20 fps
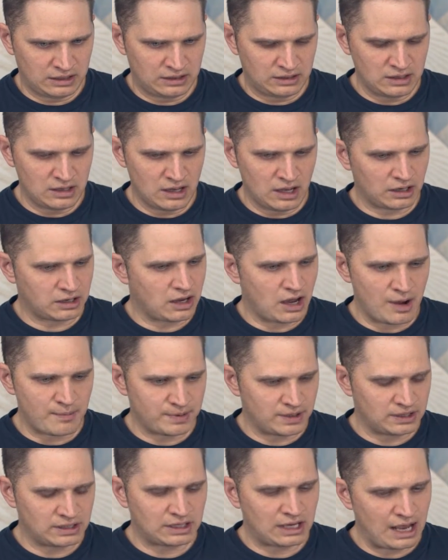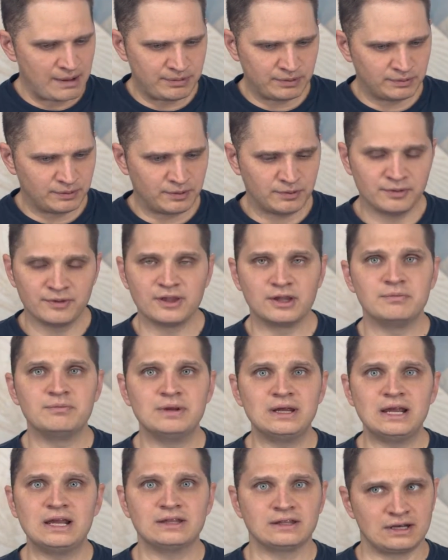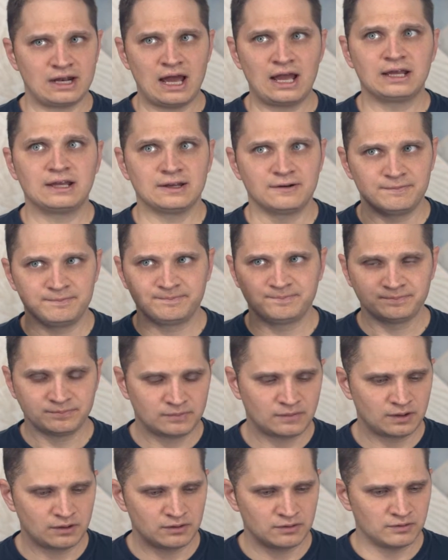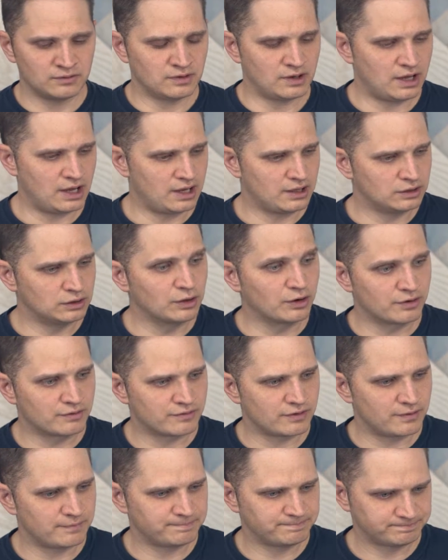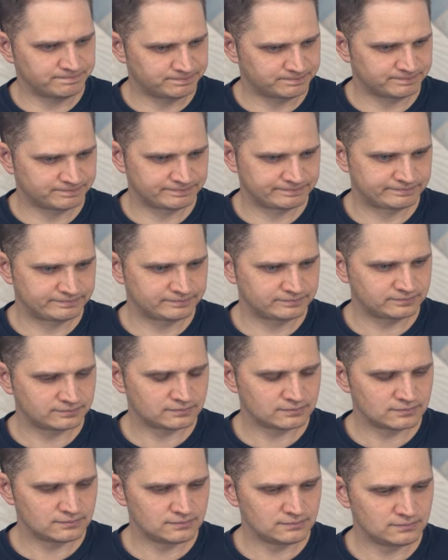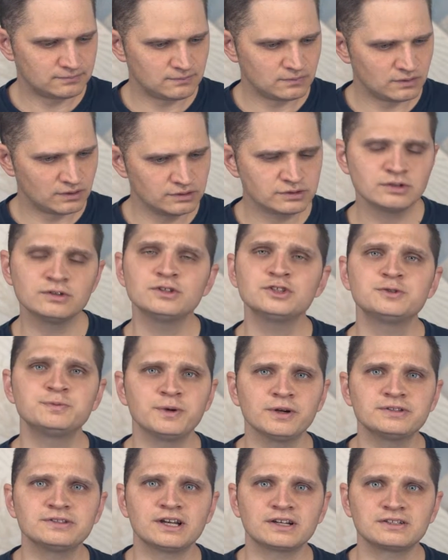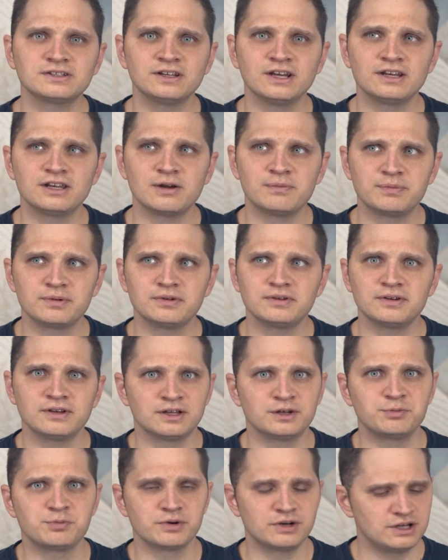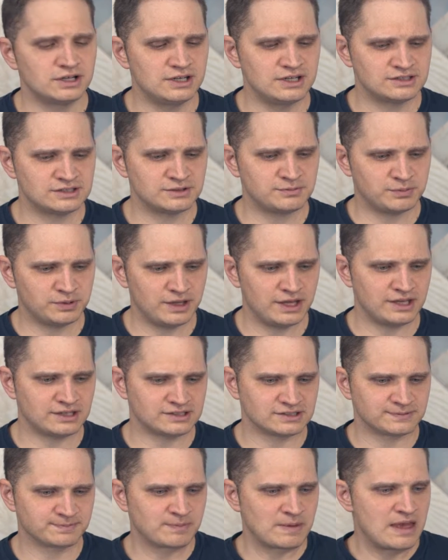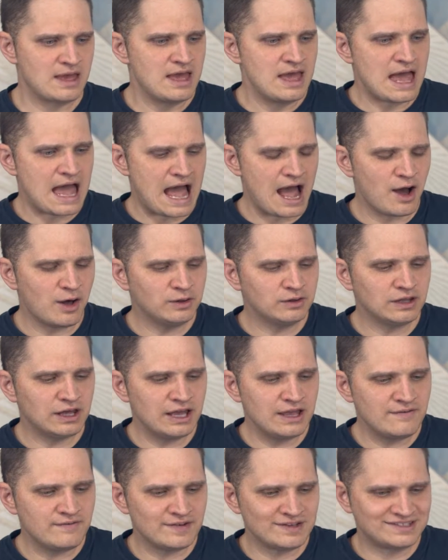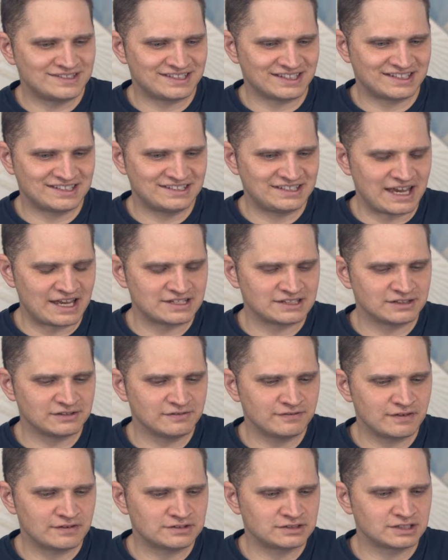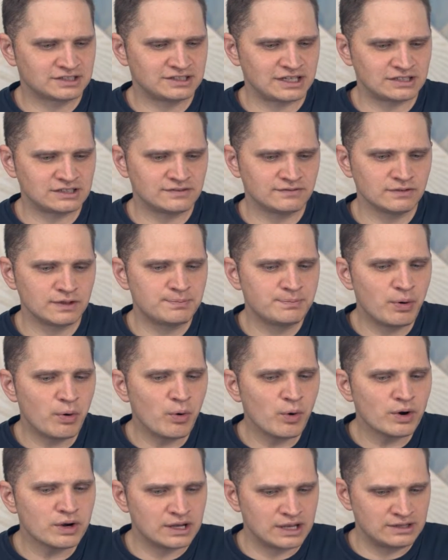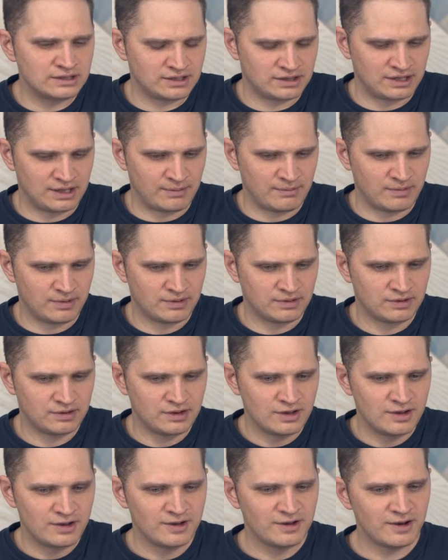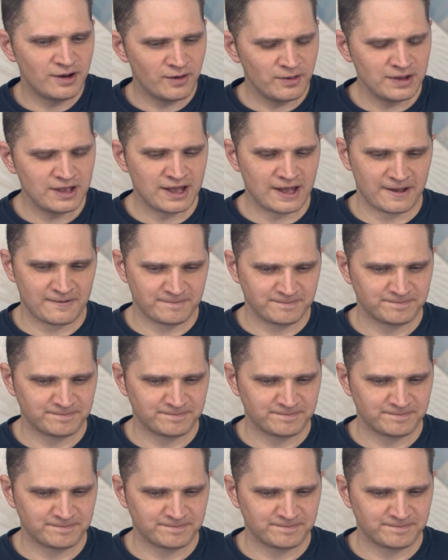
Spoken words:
competent and capable than me that I can learn from. So the spirits actually end up in a pretty decent place. How life is successively poured into them. Oh yeah,